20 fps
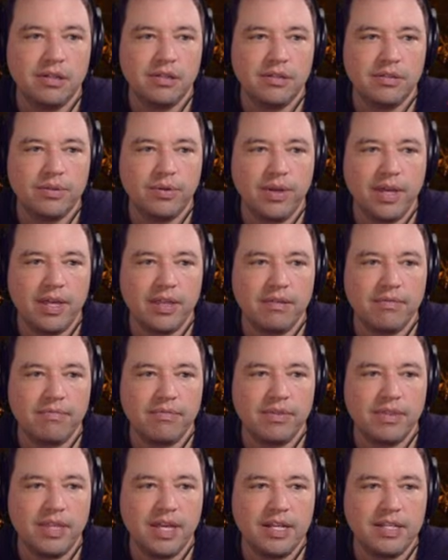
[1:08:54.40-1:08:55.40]
So yeah,
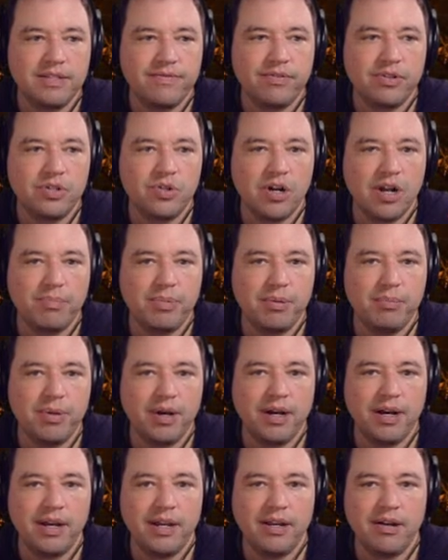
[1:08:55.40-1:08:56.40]
thanks for dropping
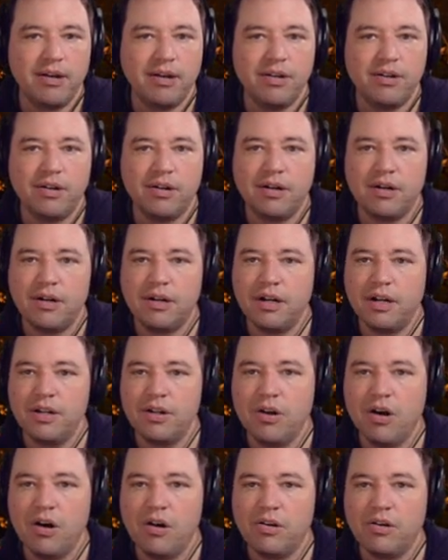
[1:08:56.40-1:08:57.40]
by on our
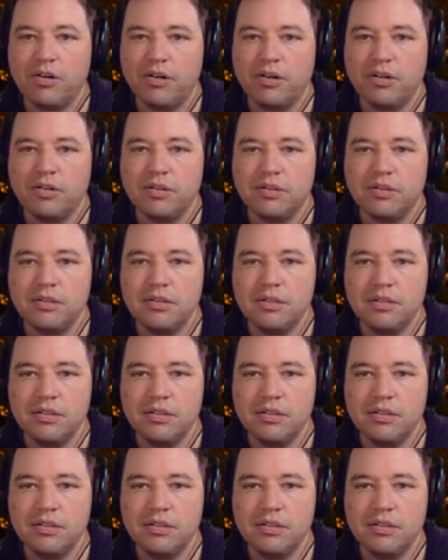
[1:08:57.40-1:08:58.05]
inaugural